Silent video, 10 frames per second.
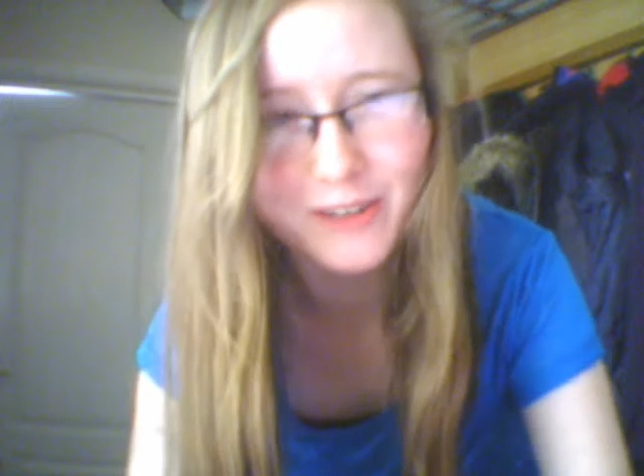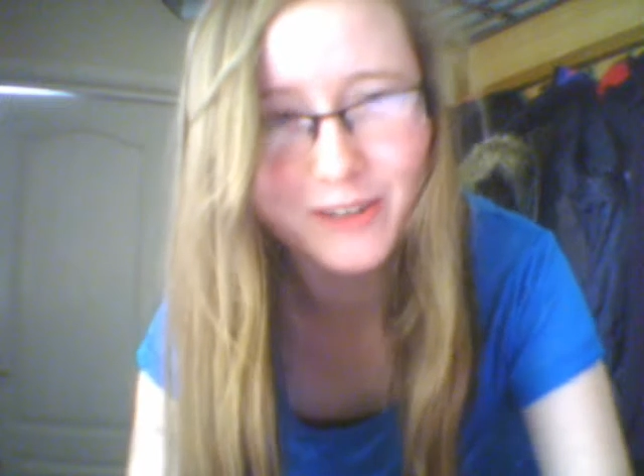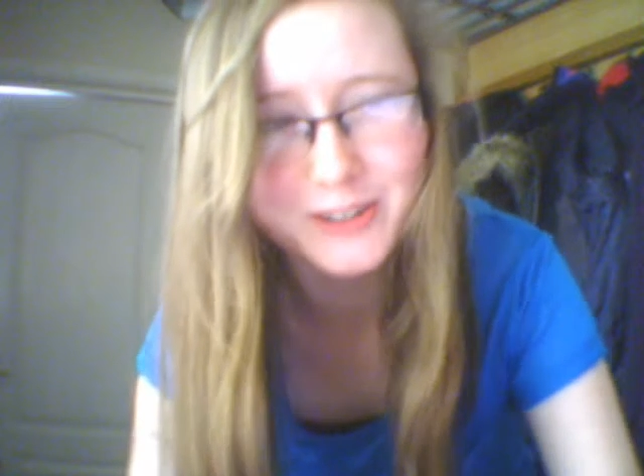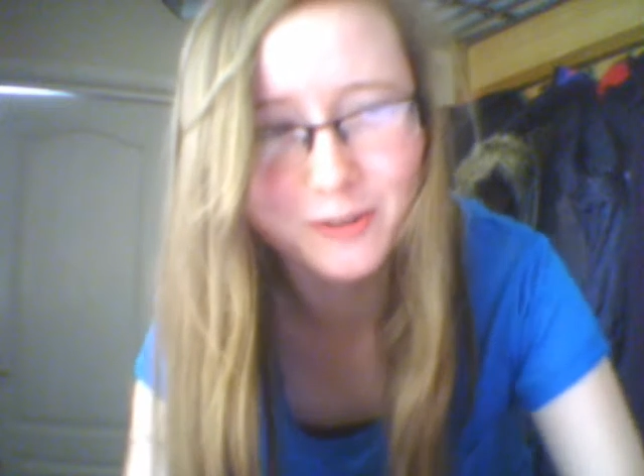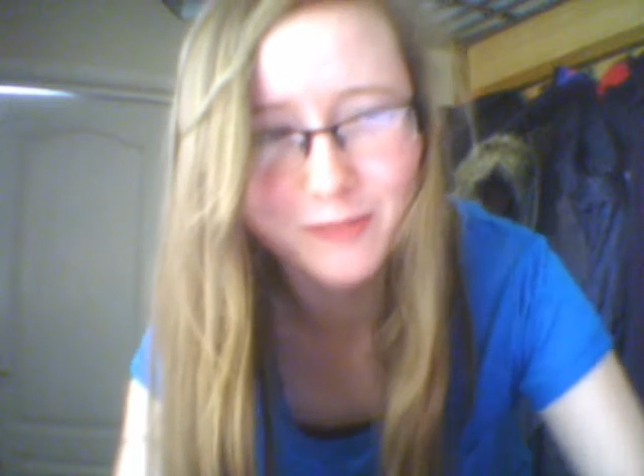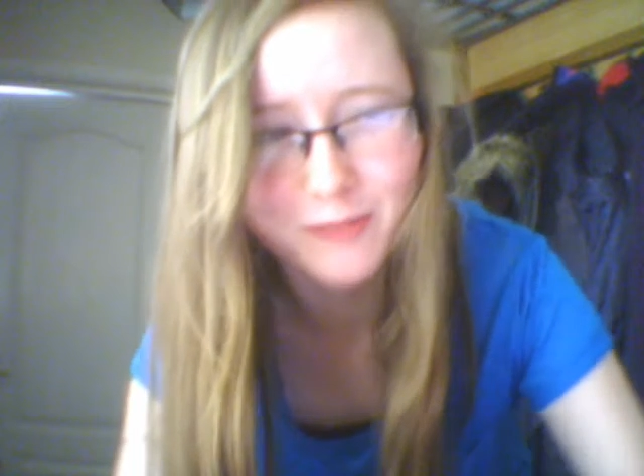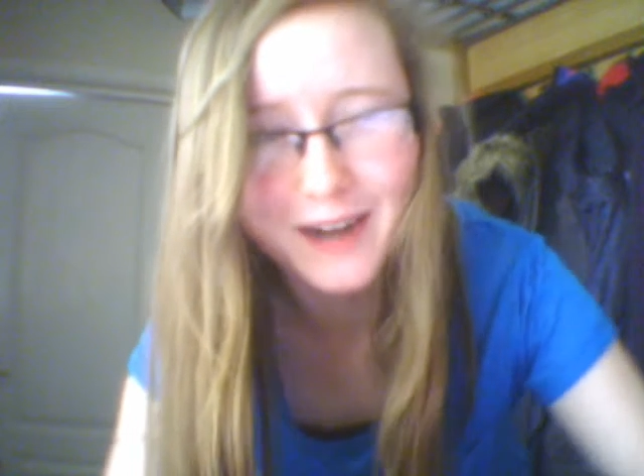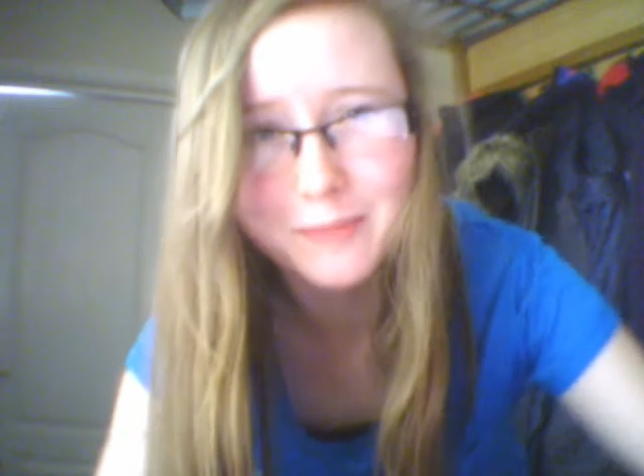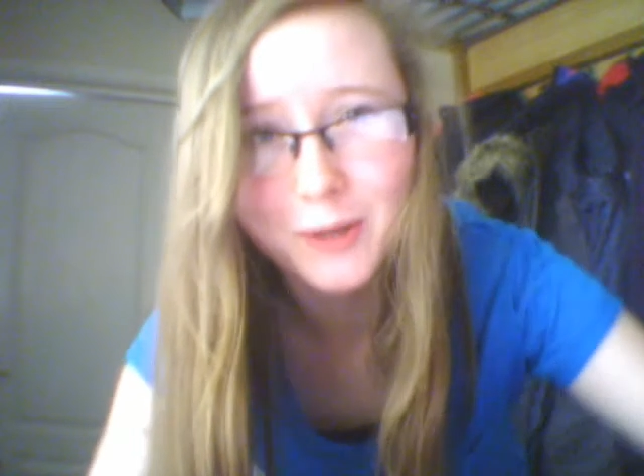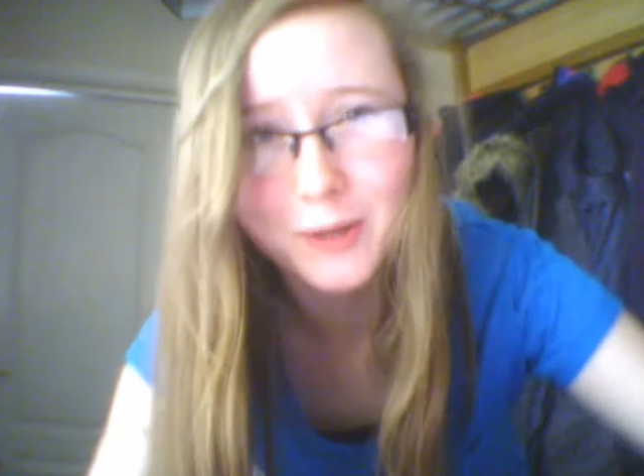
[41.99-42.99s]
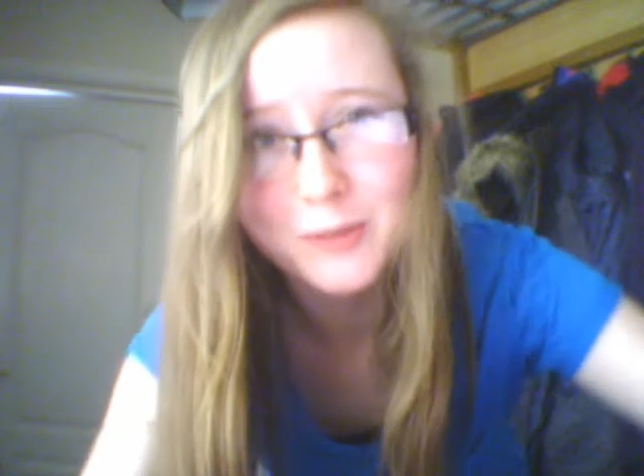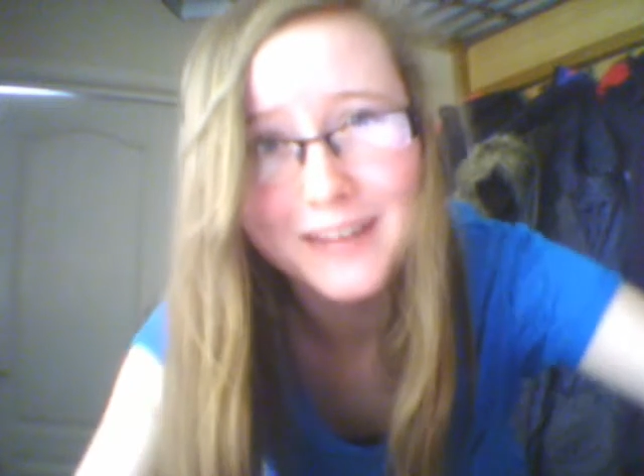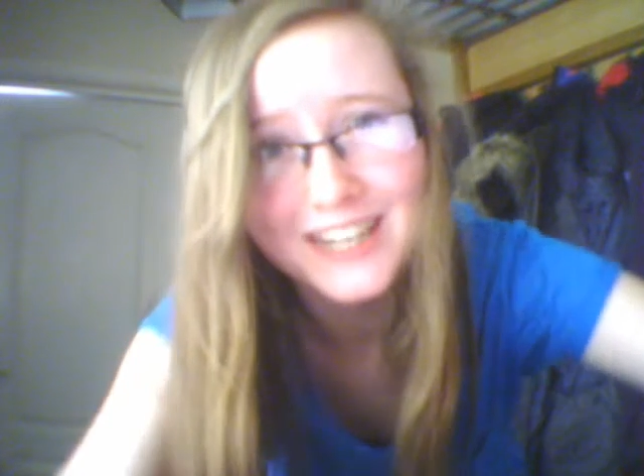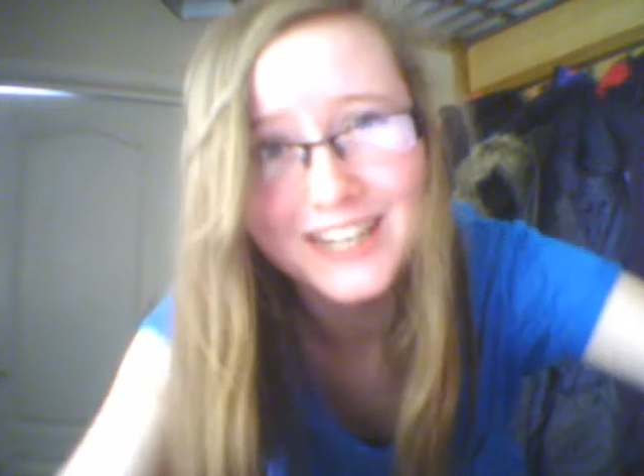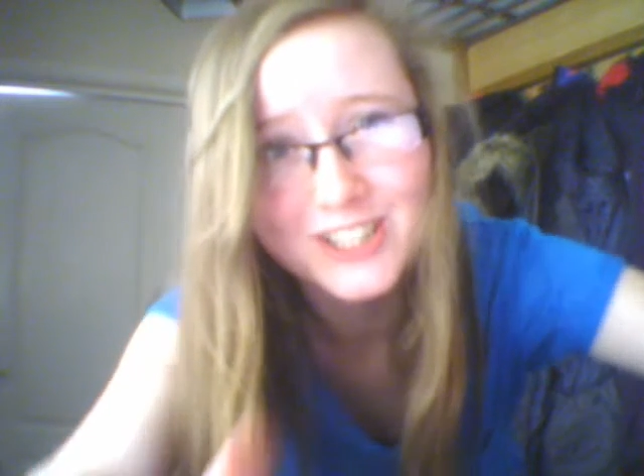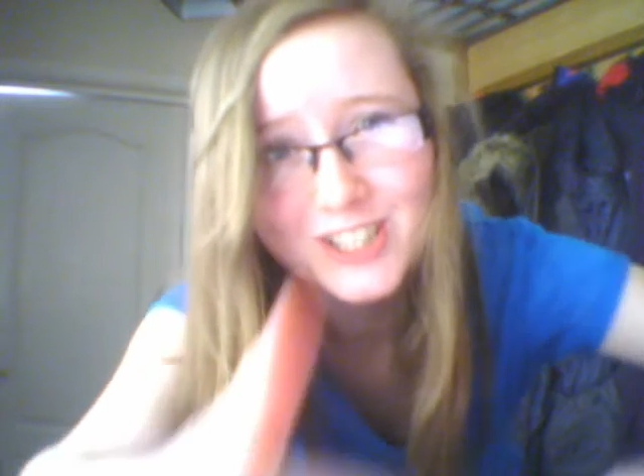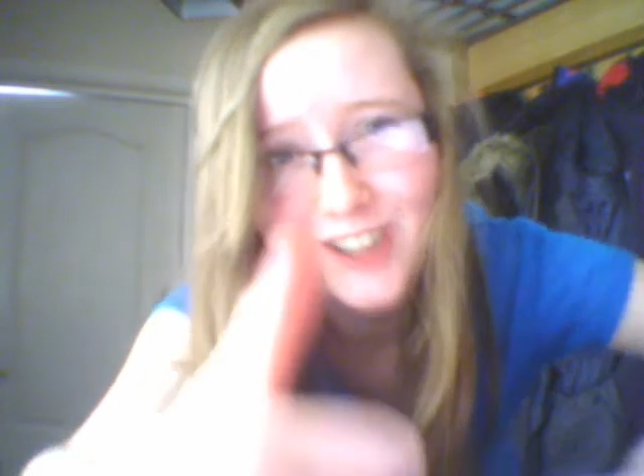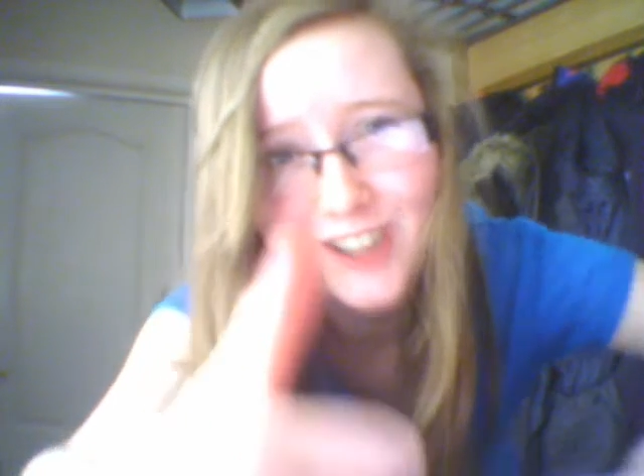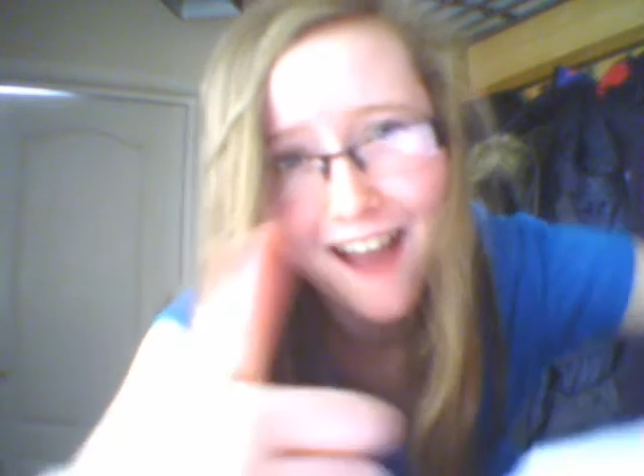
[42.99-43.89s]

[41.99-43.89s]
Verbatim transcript: orange or red plumage.